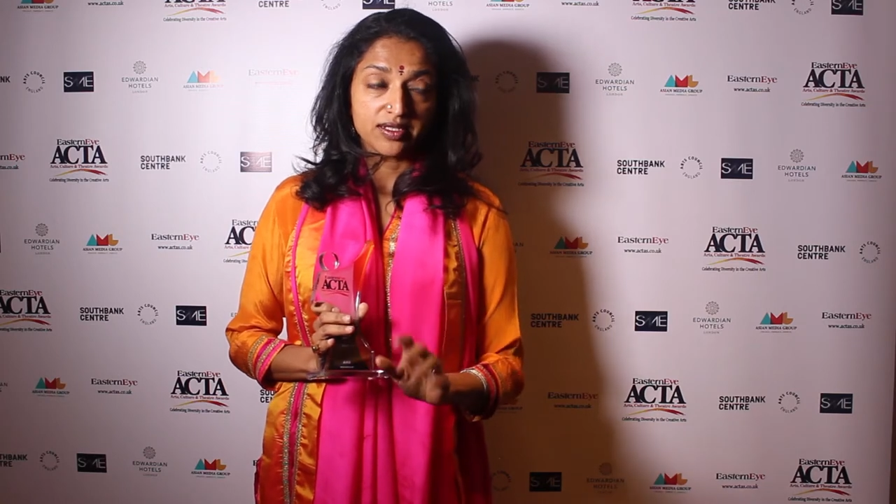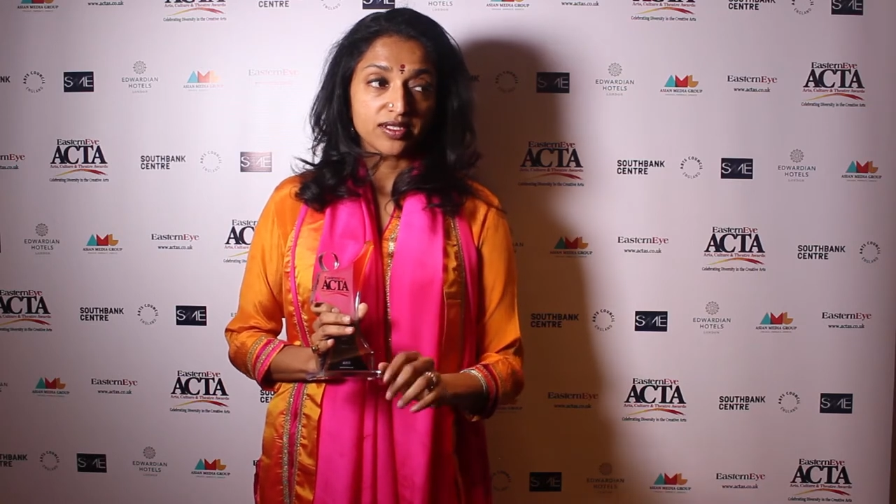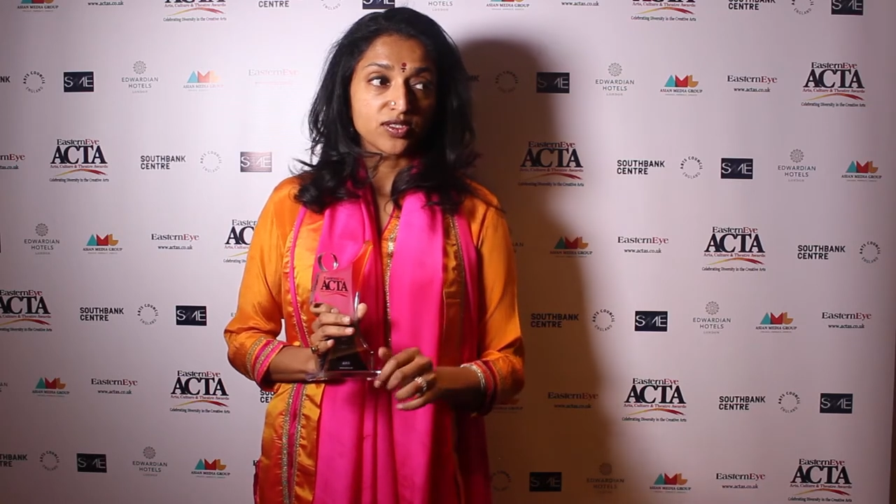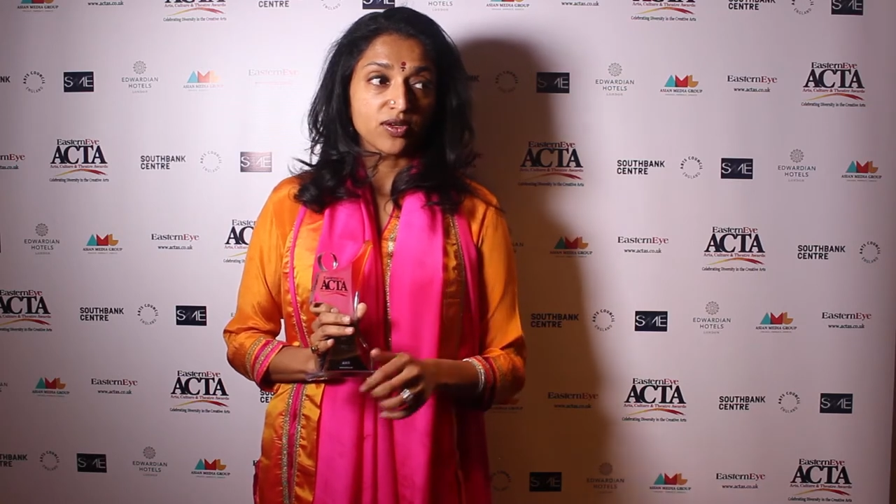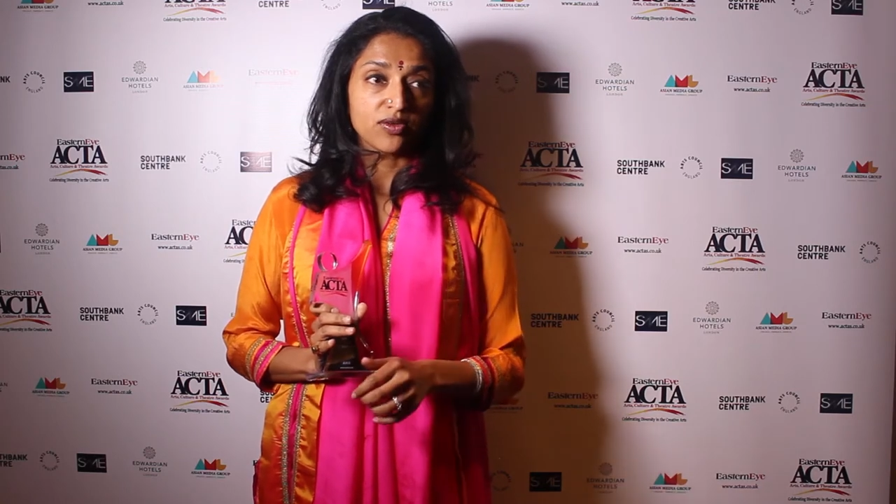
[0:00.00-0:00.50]

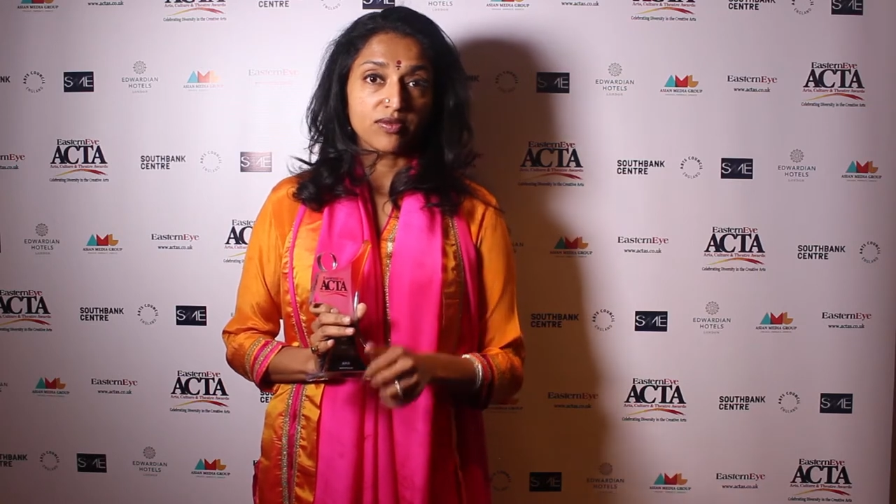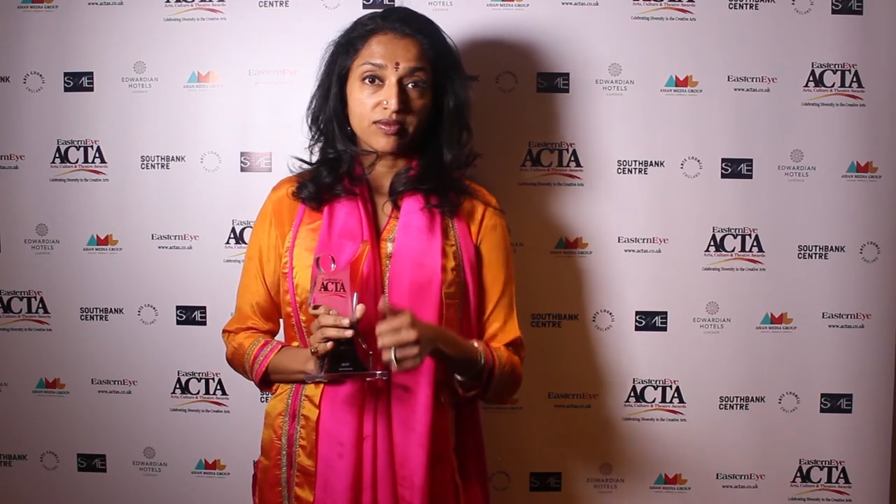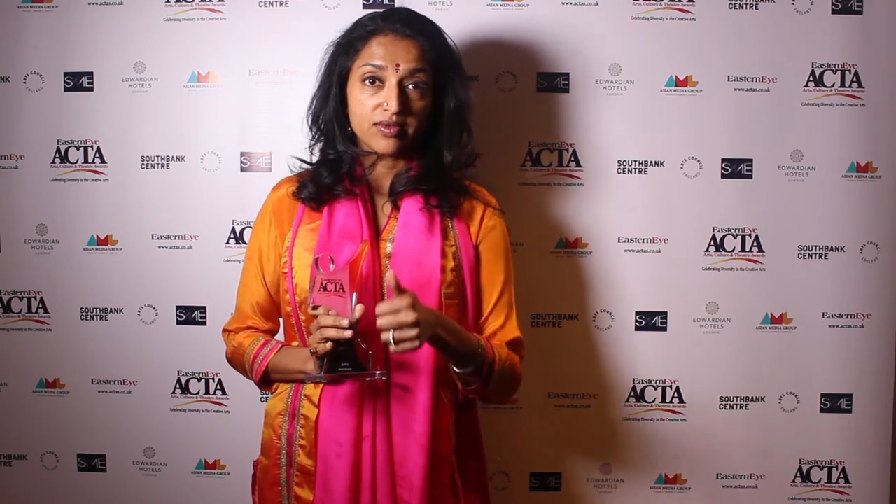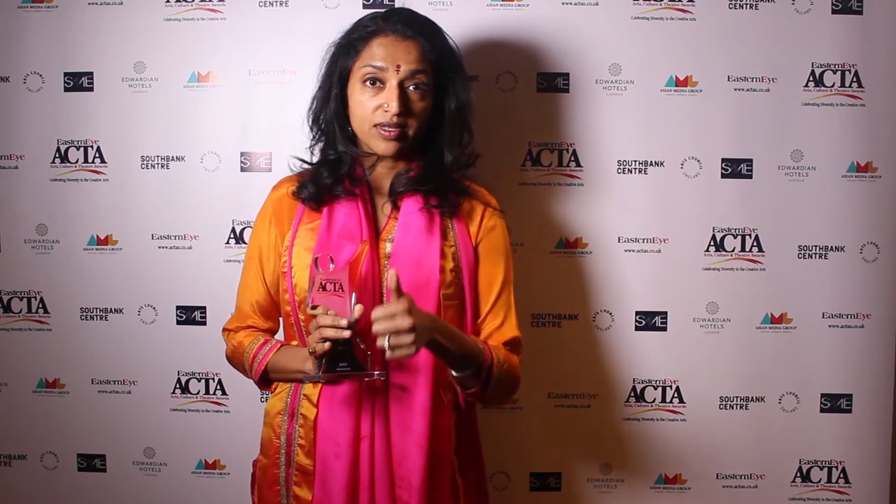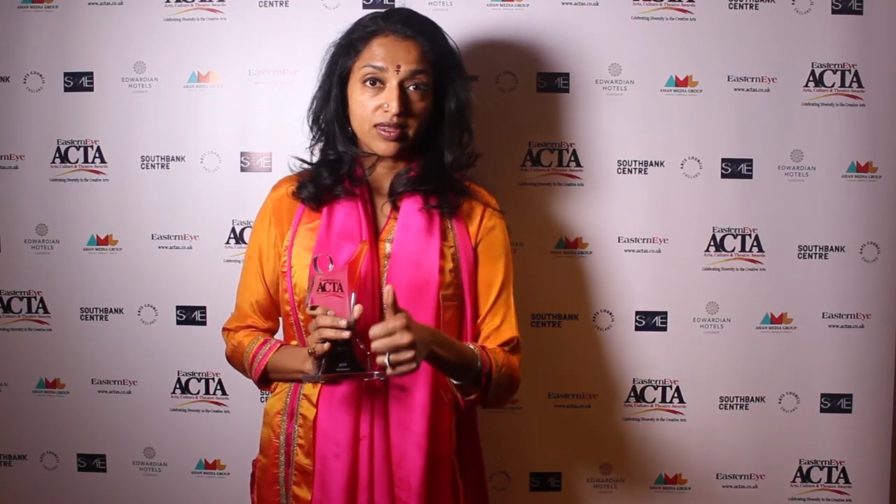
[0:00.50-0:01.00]
So,
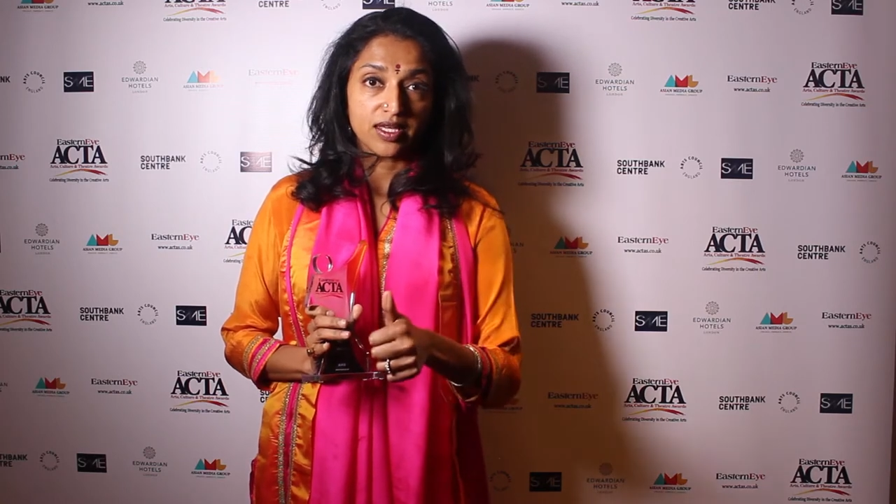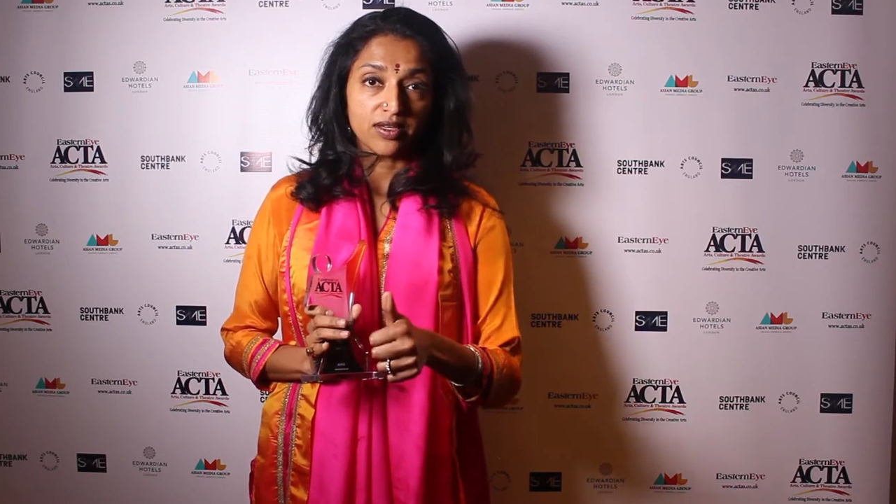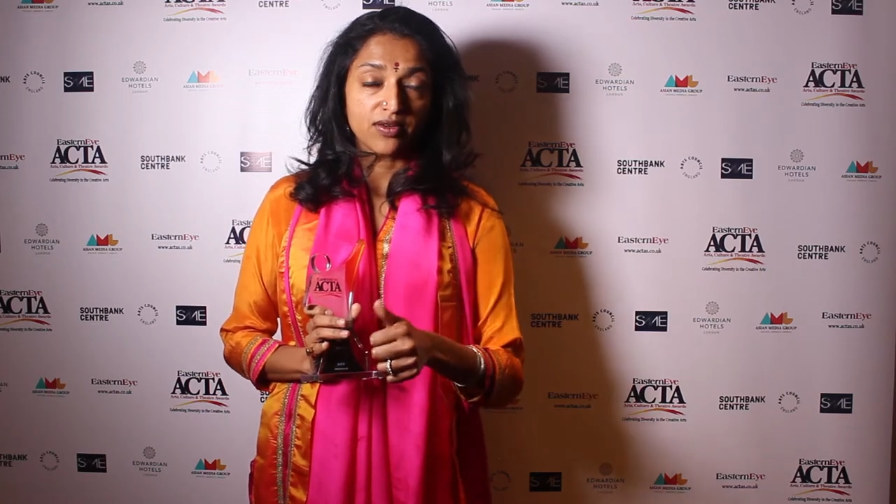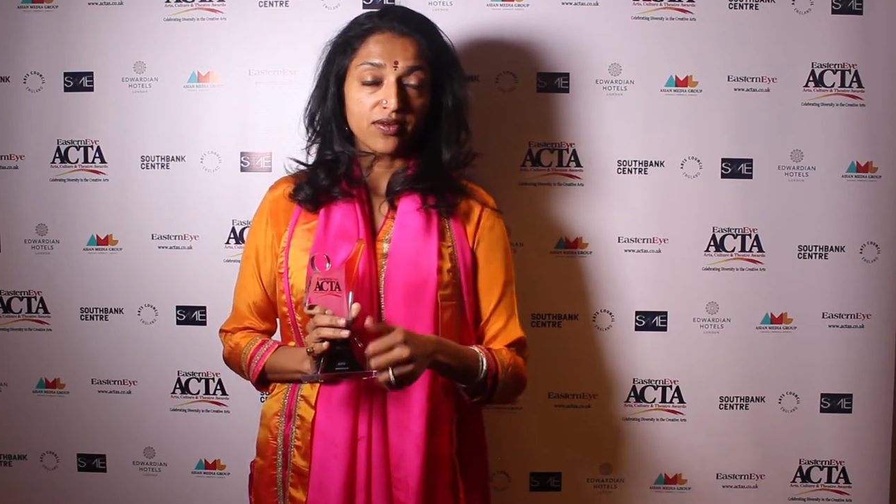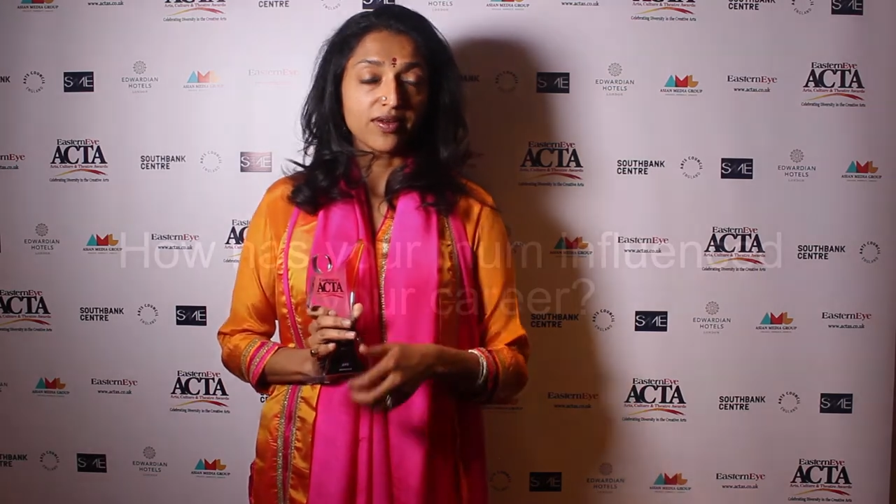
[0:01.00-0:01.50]

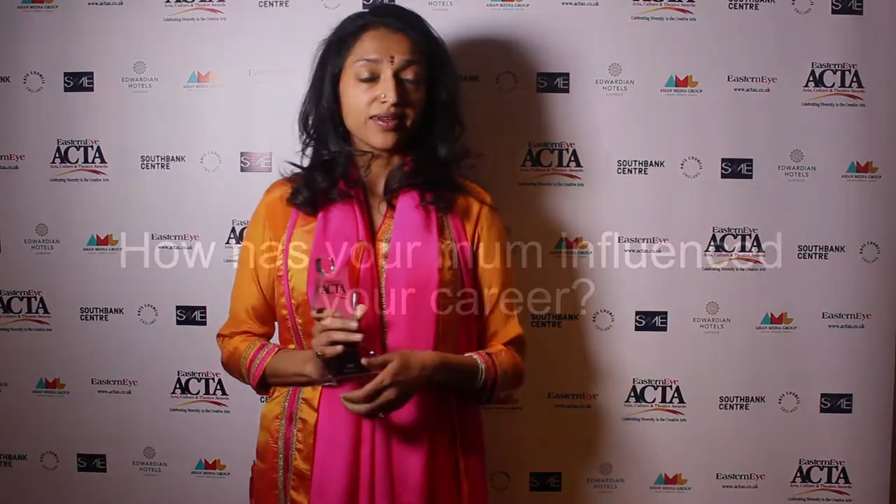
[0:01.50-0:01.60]
thank you.